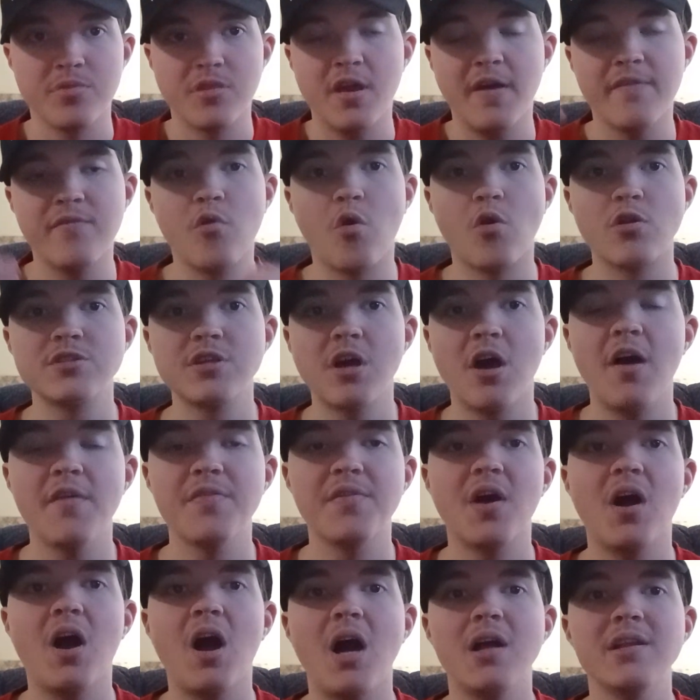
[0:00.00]
of course, Hall of
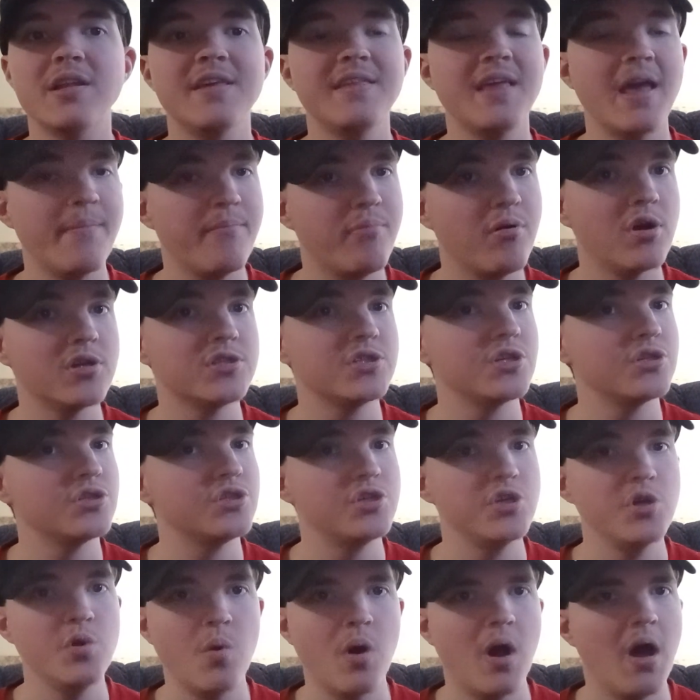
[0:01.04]
the Holly, they pushed
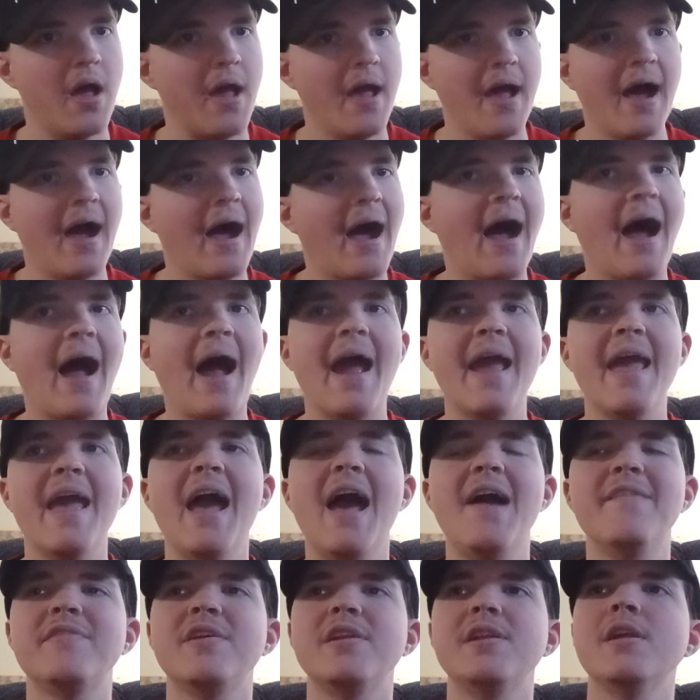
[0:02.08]
to high
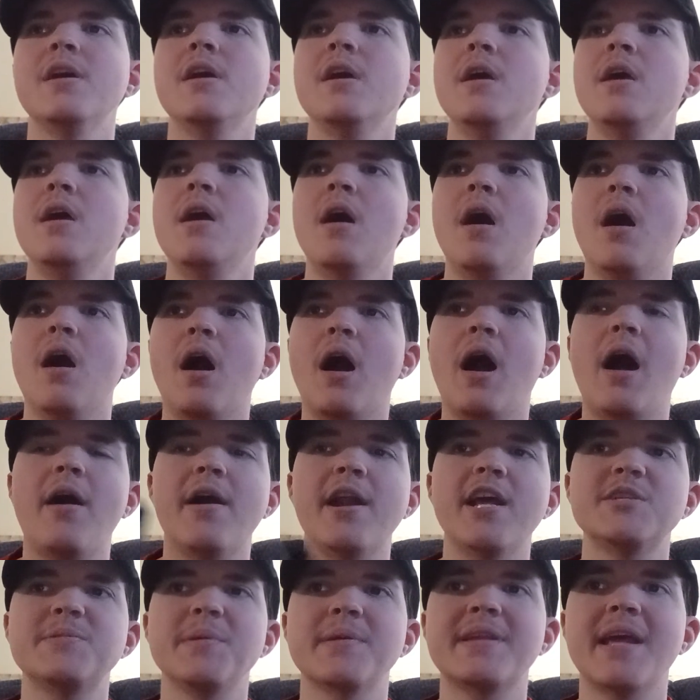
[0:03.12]
heaven. A
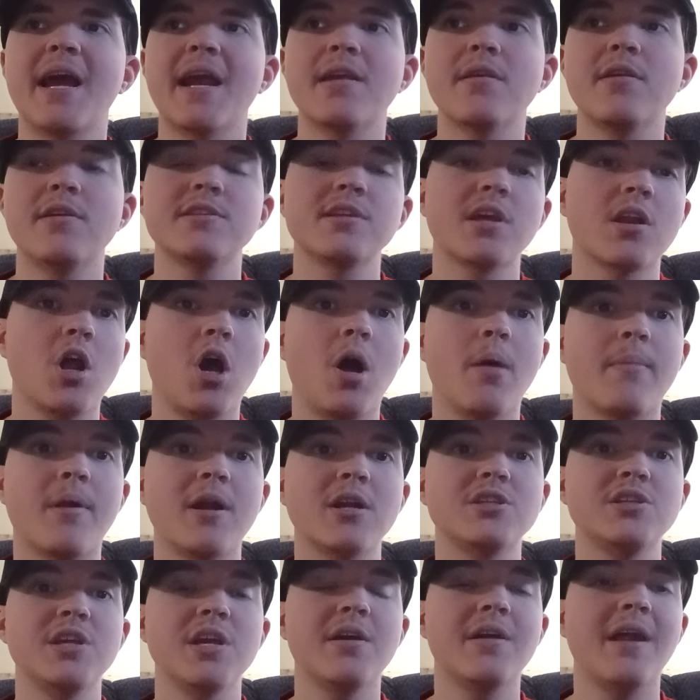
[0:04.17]
Holiday Spectacular is on
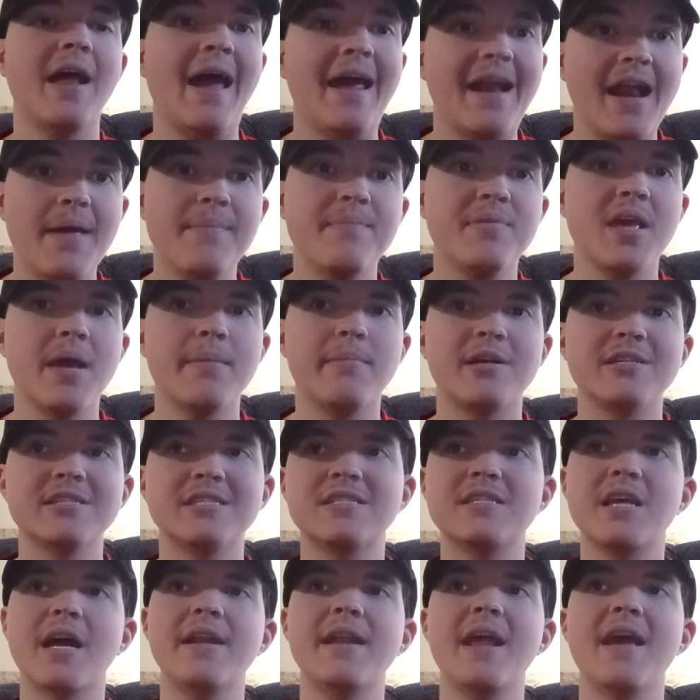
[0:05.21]
Hallmark Channel at 8 p.m. on
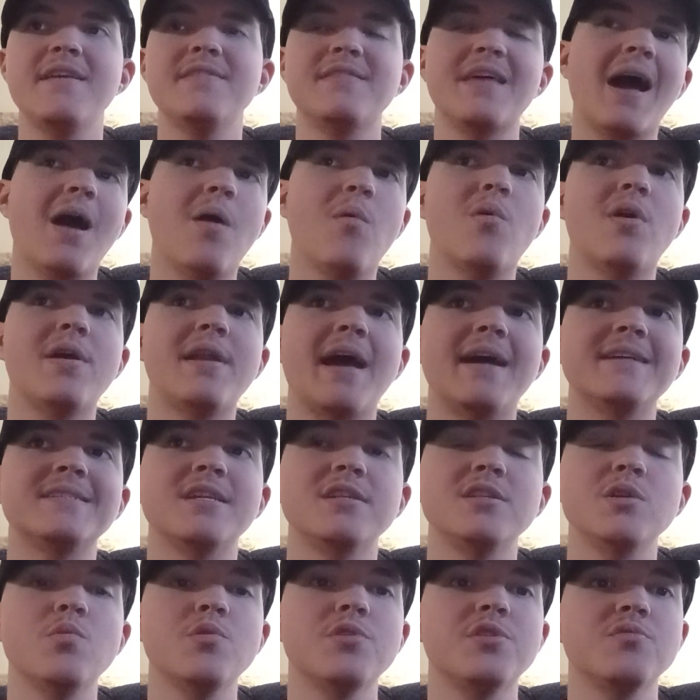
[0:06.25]
Sunday. That one has
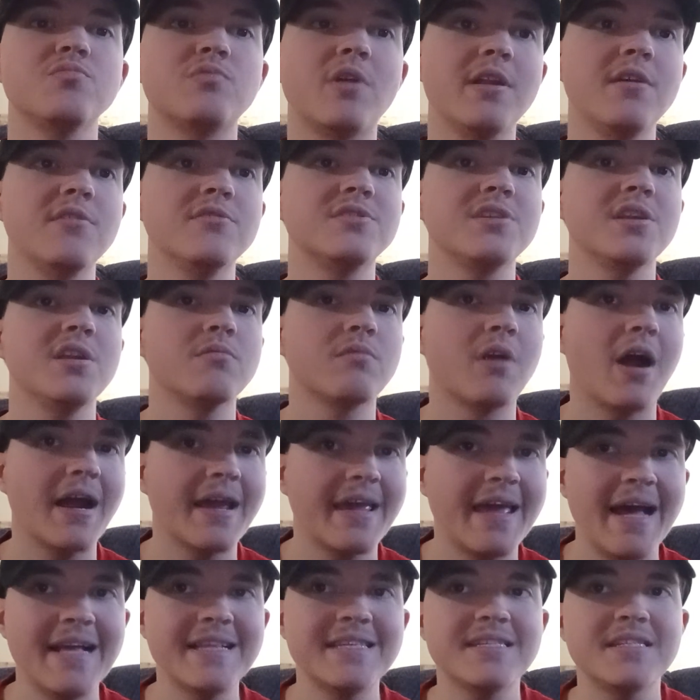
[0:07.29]
to do with the Radio City
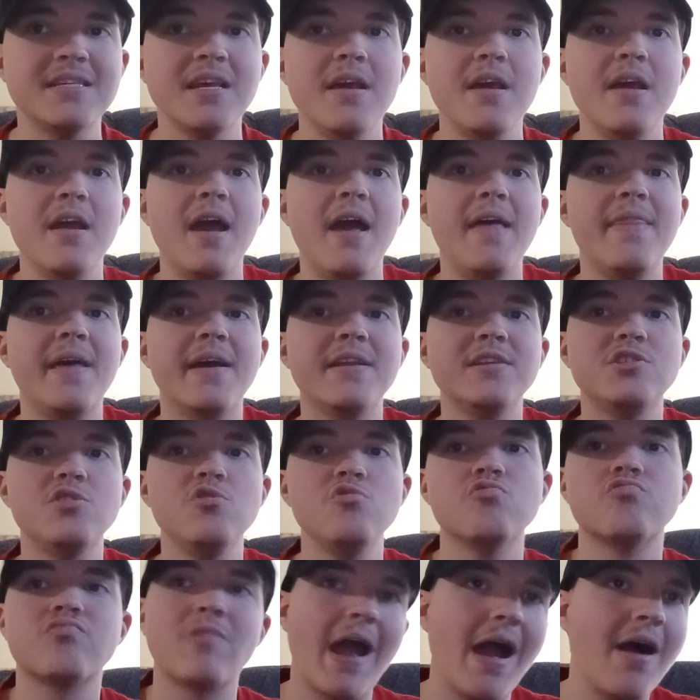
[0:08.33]
Rockettes. And then
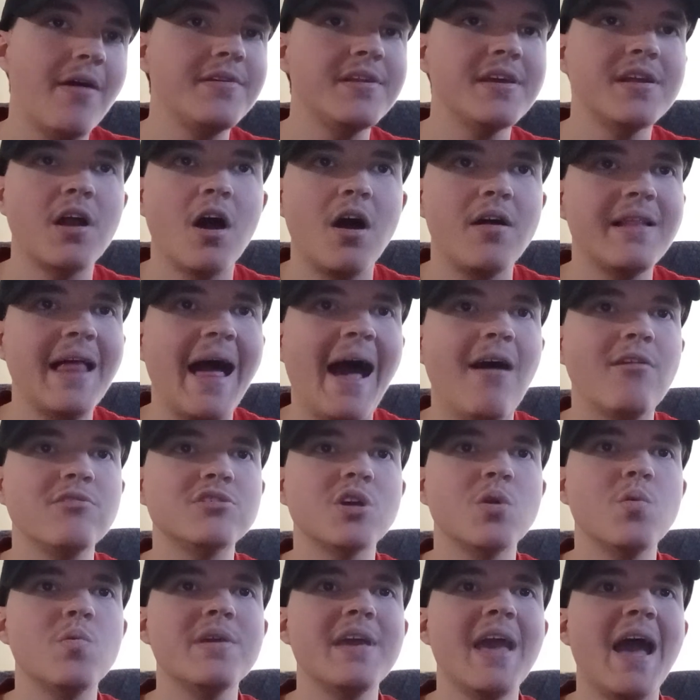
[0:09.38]
to round it all
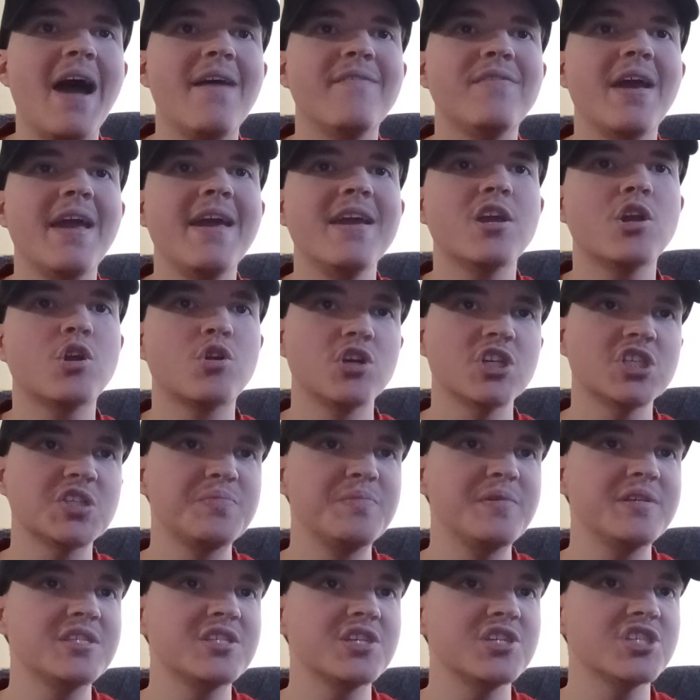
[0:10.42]
out, we have A
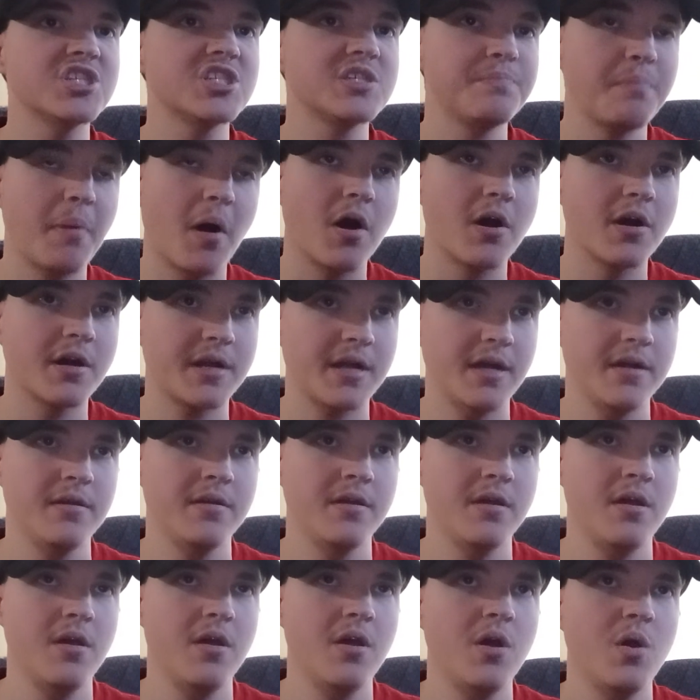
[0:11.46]
Christmas Spark
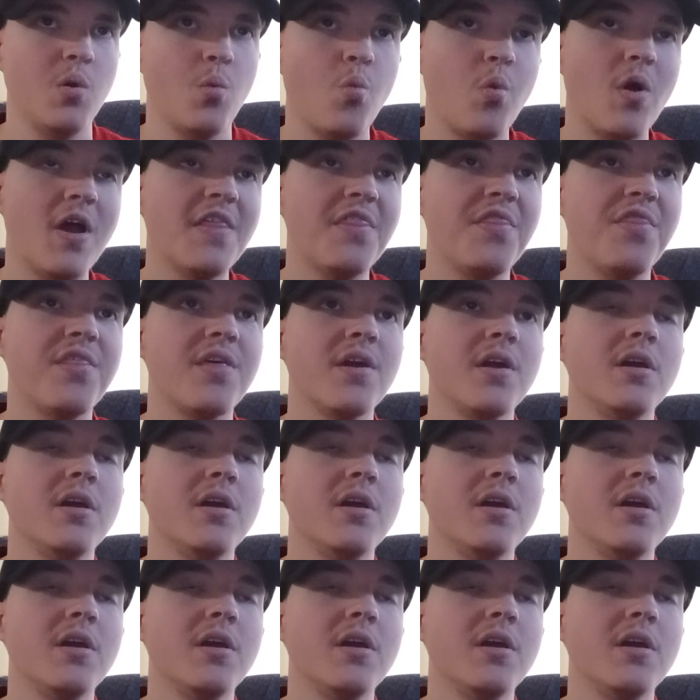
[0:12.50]
with